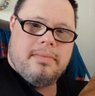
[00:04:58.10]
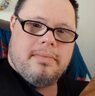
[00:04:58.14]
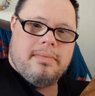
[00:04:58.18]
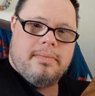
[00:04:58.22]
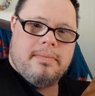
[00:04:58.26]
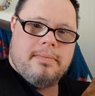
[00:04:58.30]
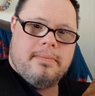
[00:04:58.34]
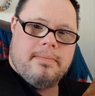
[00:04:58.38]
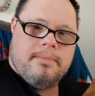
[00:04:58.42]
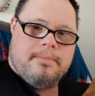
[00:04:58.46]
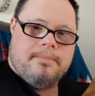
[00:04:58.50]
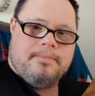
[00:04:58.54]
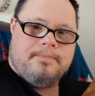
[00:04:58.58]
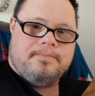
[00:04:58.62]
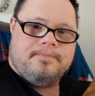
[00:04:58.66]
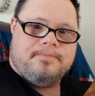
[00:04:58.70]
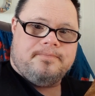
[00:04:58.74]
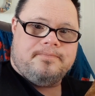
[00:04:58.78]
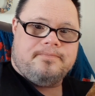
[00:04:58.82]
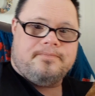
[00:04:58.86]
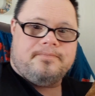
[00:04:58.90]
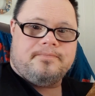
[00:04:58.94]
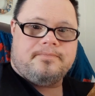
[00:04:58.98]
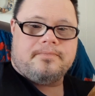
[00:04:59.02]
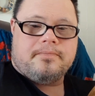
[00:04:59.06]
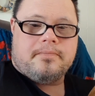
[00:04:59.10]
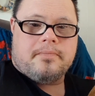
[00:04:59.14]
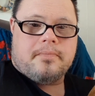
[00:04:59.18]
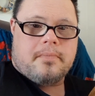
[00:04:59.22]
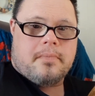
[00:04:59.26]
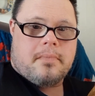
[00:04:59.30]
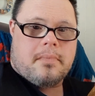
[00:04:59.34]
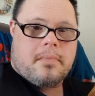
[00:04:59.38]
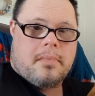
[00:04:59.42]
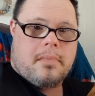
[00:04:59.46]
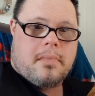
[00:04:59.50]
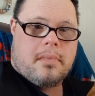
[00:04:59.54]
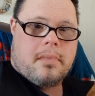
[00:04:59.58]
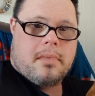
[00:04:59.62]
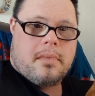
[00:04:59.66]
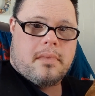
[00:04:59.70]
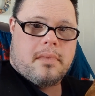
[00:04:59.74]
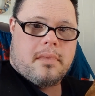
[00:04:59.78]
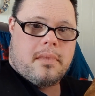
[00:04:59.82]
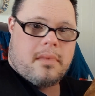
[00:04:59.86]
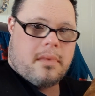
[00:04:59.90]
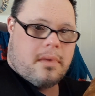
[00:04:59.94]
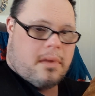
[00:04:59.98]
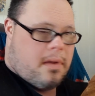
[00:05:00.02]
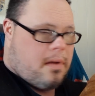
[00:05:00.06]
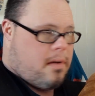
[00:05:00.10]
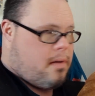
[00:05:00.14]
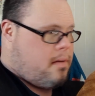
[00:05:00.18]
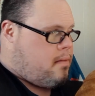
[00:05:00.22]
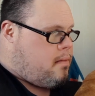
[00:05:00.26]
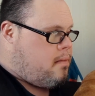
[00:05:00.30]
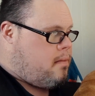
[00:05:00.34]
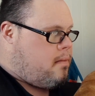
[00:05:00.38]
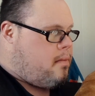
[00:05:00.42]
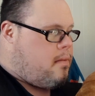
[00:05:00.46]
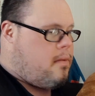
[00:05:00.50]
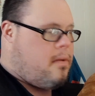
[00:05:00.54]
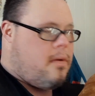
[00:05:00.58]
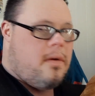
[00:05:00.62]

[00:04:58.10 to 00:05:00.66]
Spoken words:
Nobody speaks.